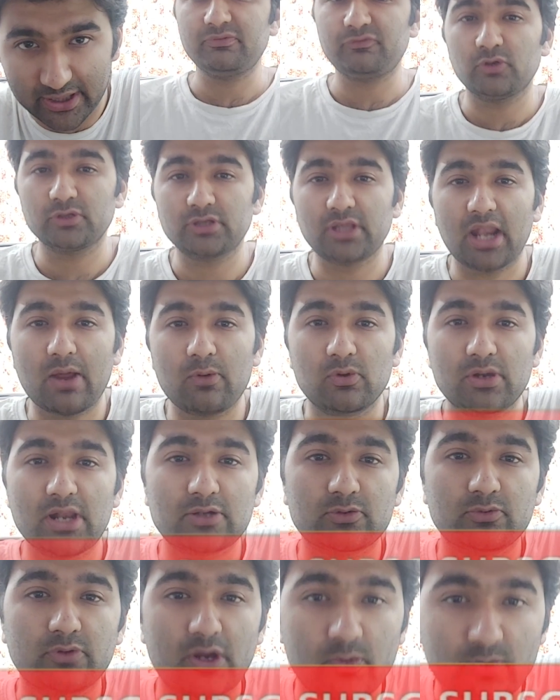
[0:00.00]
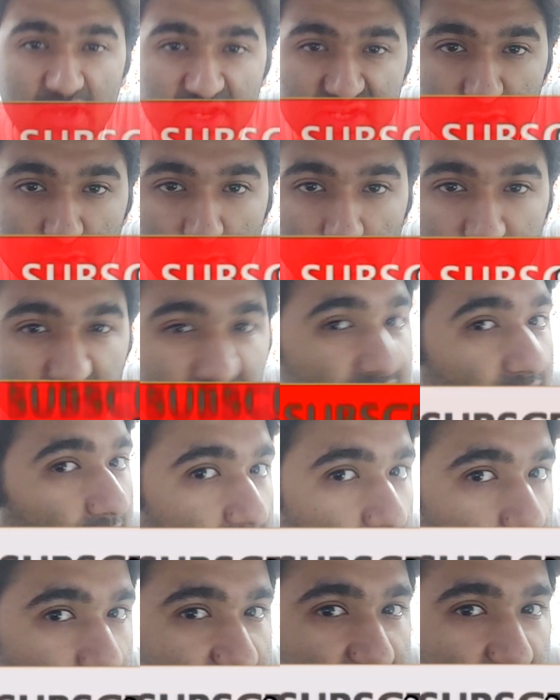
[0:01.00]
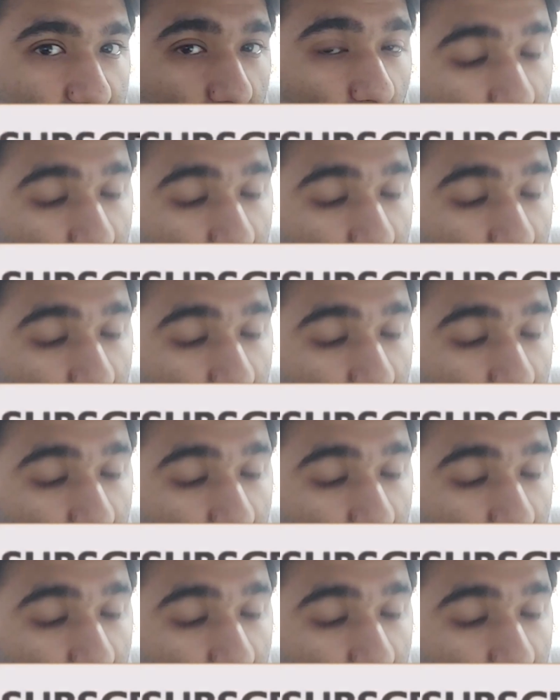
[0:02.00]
For that, I would like to request you to please subscribe my channel.